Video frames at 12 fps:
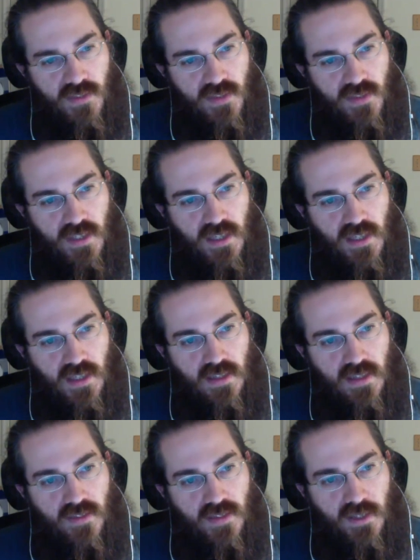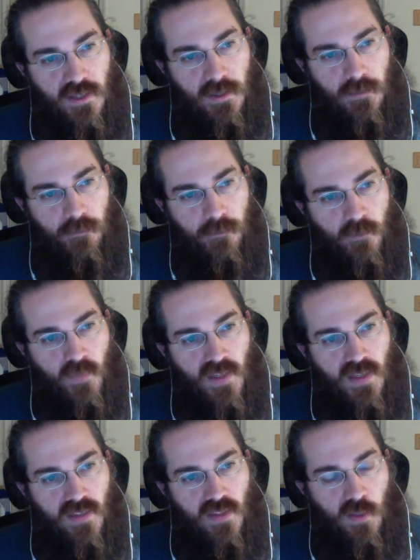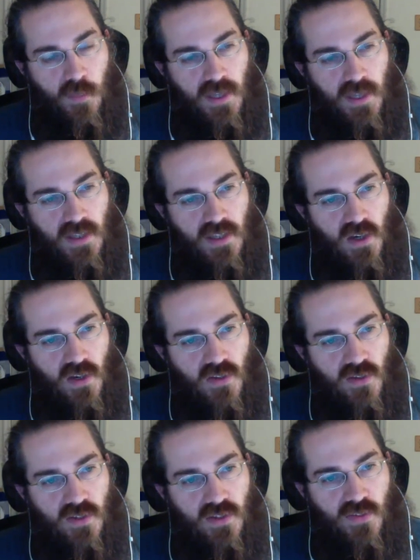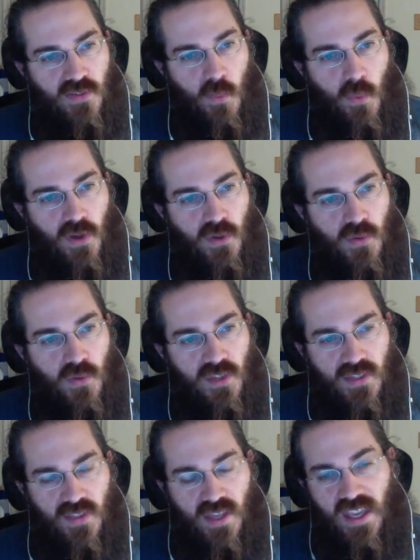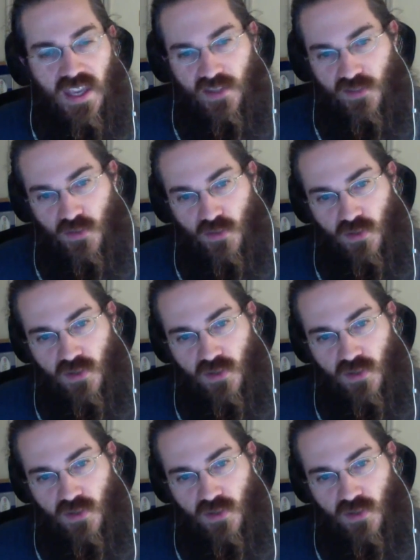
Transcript: And the companion character is the one who's like the handler.